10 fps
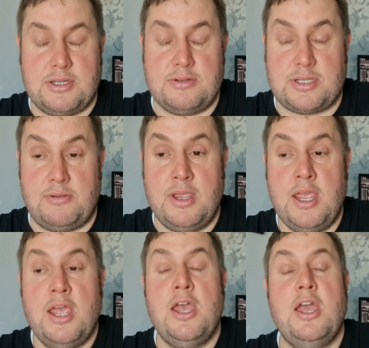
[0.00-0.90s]
to, so
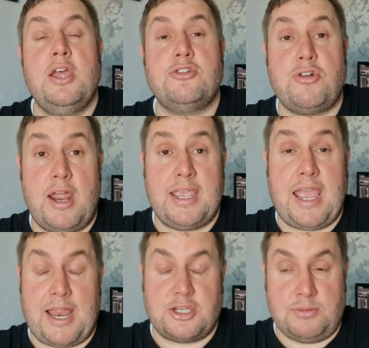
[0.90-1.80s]
try and
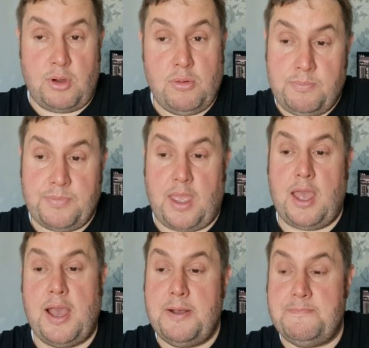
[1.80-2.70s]
catch them all.
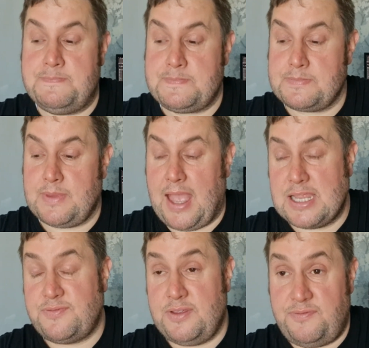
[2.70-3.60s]

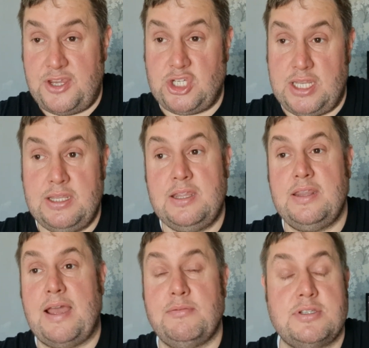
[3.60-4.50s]
As for the fishing,
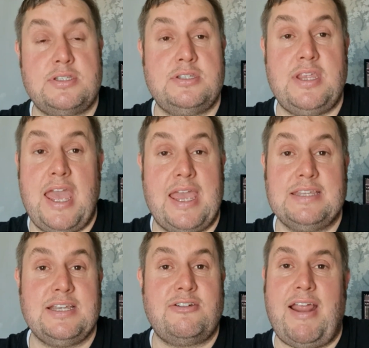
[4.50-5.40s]
that was,
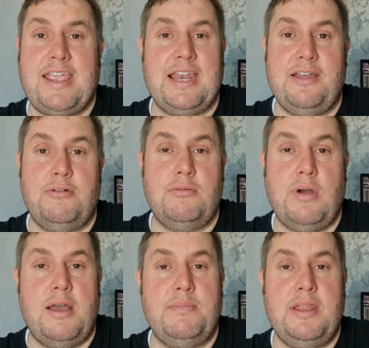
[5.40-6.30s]
it's a cracking
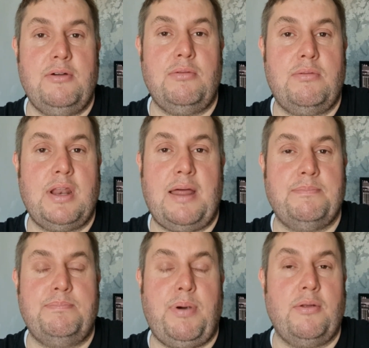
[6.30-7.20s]
little
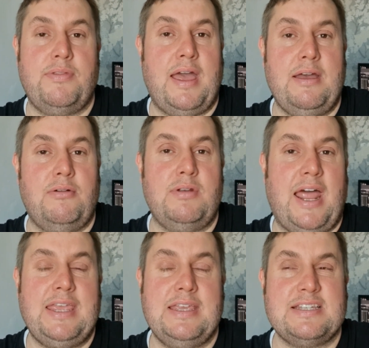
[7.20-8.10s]
club pond, that, or
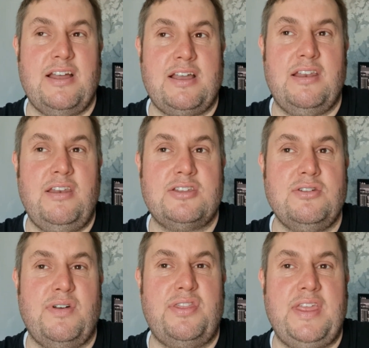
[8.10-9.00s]
lake. It's like a
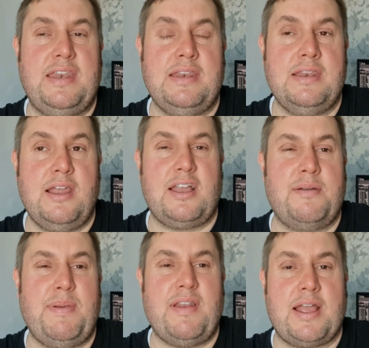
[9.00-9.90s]
sort of a thin, like
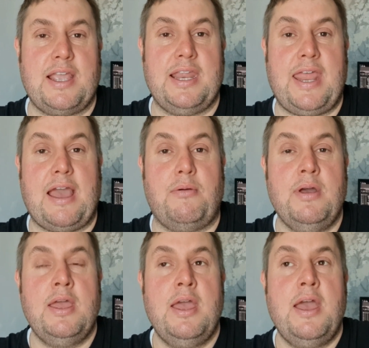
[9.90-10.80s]
a bit like a canal,
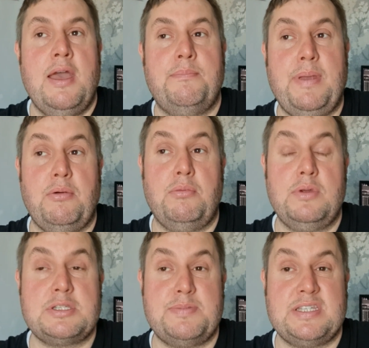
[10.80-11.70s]
built
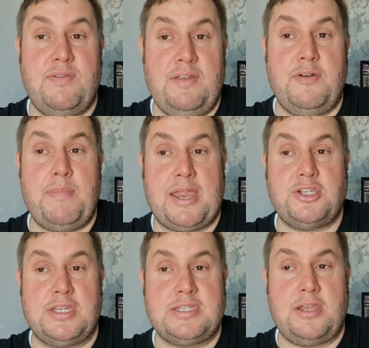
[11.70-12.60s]
specifically for
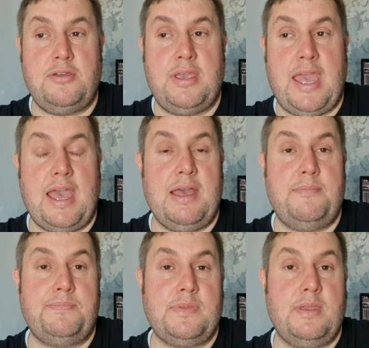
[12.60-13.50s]
matches. So you get
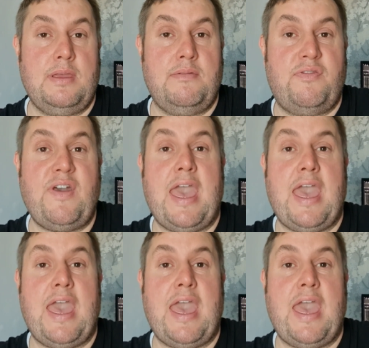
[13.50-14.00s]
a